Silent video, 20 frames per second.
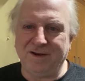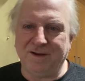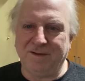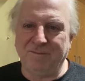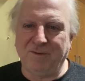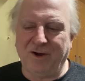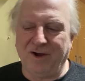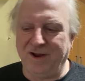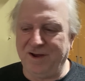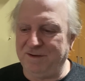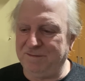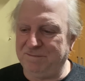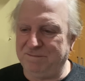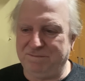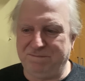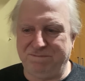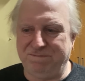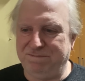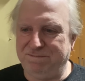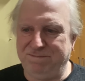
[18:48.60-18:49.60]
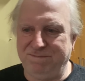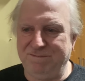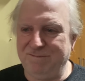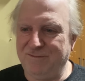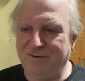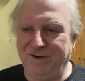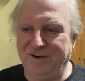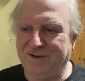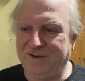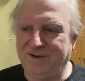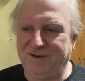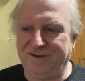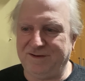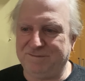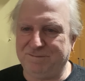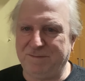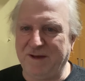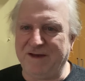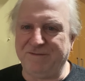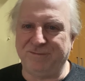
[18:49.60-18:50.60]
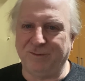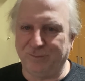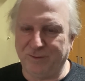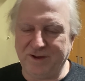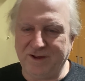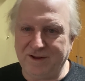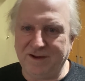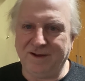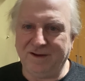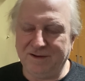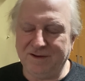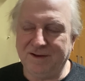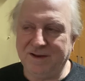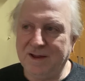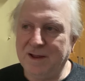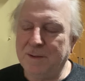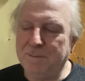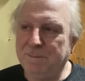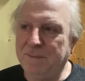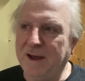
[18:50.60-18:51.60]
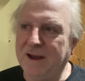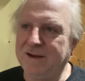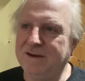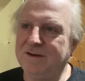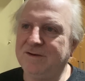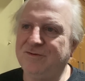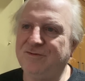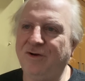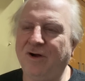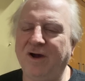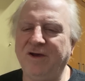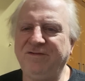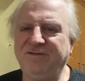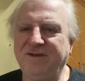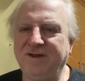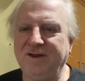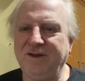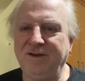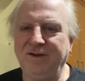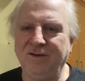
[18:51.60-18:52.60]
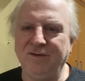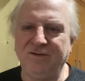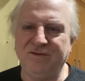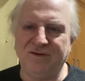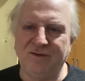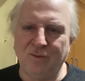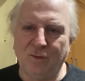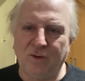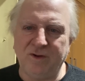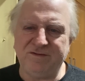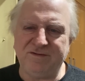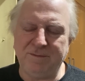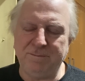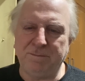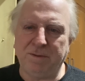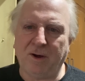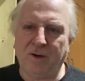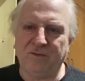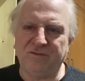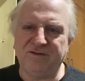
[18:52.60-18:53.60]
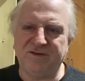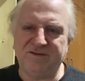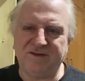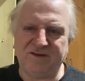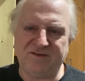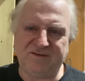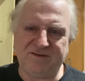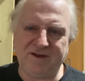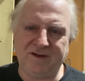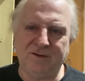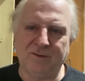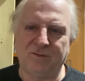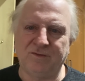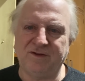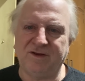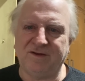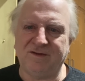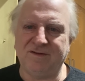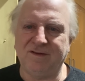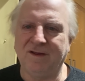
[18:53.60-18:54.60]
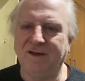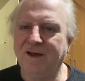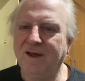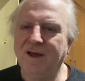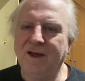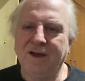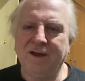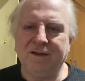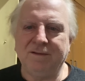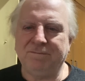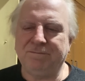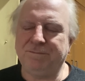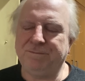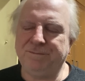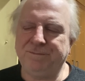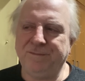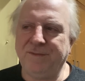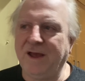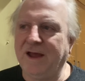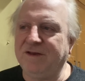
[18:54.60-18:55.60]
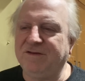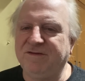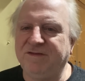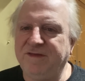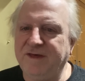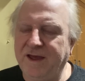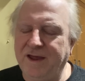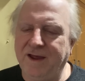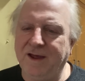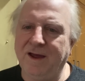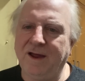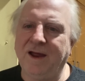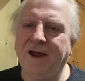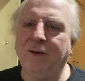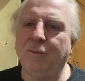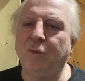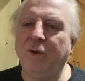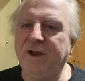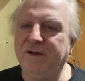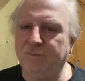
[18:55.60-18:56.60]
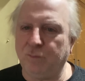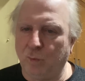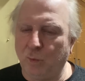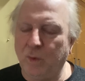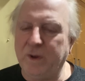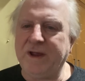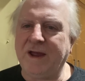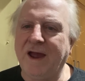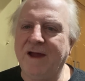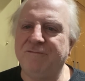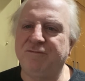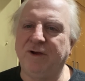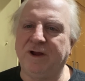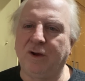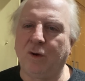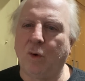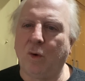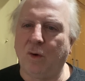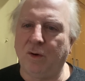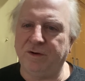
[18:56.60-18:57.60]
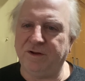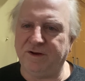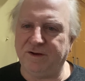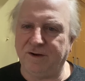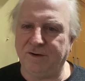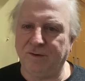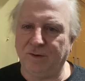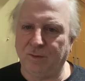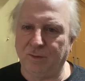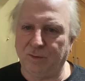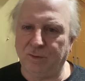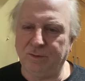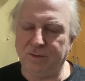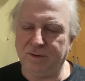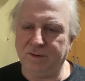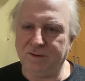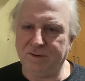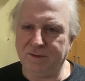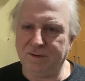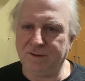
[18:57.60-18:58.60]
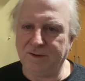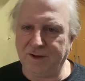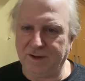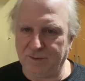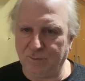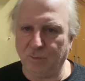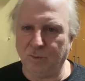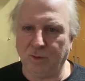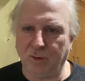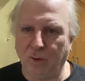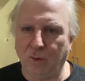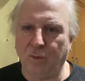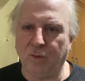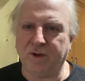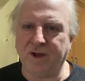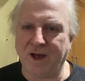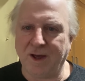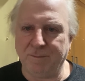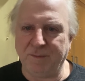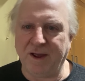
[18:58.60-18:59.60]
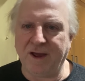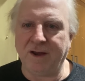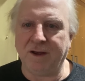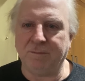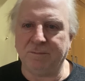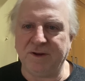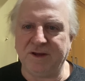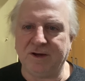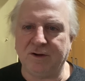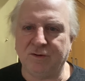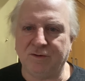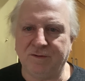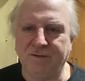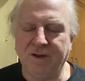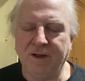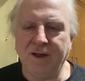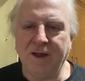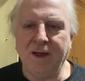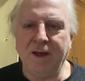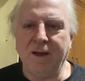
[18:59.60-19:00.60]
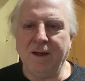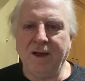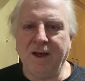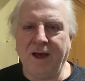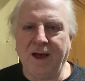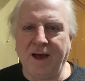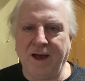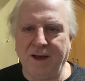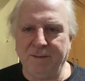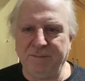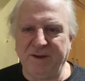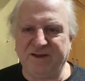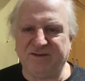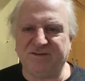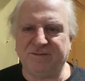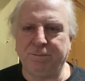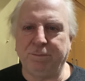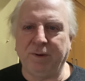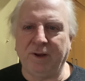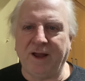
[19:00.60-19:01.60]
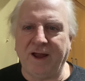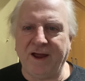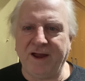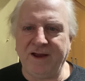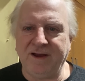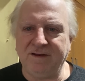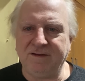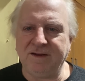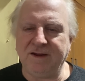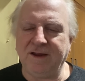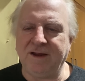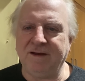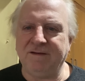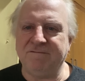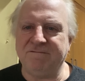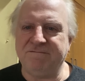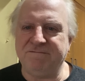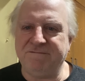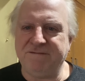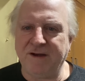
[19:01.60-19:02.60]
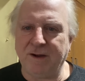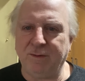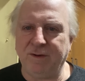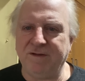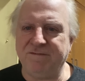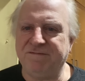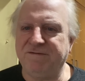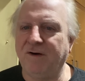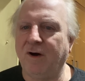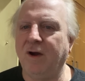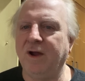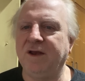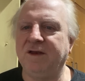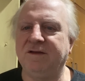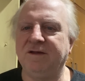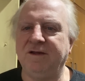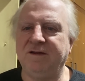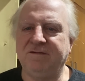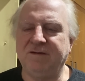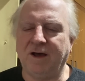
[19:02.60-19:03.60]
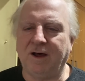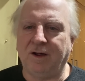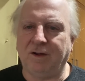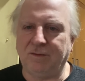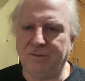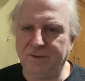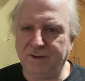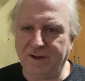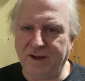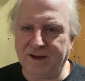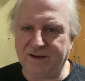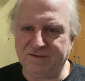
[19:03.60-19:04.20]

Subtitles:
mind really is baffled here, but tries to use noise impulses as signals, and it's there. We have recorded it all. It will all come out and be explained in very fine detail at